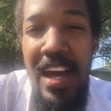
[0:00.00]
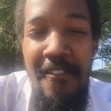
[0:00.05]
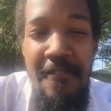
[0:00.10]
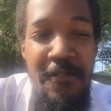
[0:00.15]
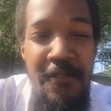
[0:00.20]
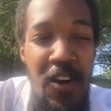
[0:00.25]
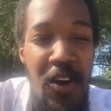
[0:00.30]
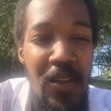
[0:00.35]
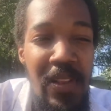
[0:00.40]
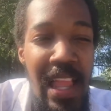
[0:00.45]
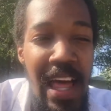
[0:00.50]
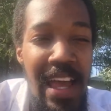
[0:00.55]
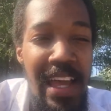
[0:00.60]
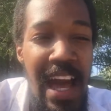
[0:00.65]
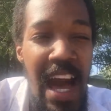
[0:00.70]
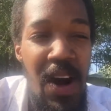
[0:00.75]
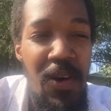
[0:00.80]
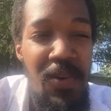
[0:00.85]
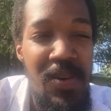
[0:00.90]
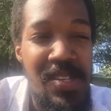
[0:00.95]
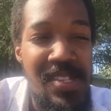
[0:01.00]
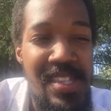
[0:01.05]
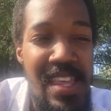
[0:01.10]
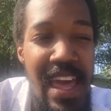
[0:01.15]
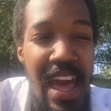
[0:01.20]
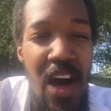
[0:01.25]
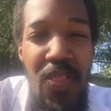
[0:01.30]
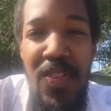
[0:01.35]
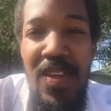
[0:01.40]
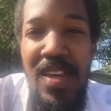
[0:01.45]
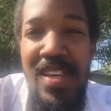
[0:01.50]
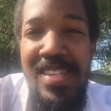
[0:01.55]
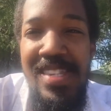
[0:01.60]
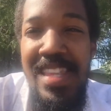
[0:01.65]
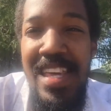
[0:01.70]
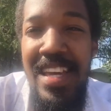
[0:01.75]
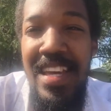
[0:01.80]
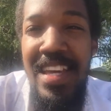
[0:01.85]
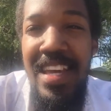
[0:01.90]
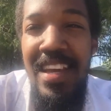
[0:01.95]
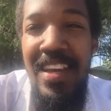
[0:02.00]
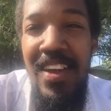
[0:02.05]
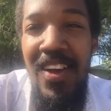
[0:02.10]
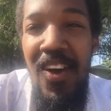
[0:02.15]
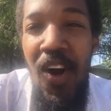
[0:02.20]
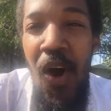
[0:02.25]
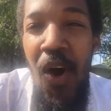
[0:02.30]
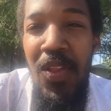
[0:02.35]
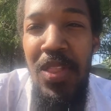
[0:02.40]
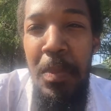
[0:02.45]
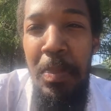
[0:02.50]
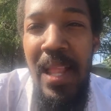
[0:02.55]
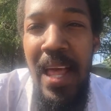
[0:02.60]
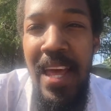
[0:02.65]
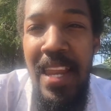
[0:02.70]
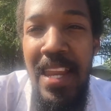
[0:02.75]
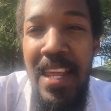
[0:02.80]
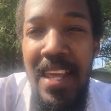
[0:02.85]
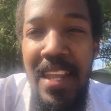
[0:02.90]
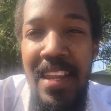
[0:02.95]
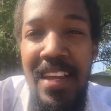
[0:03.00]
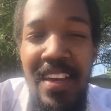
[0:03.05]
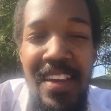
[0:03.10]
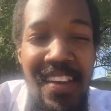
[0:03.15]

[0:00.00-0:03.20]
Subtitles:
I felt like I was the healthiest thing on the planet.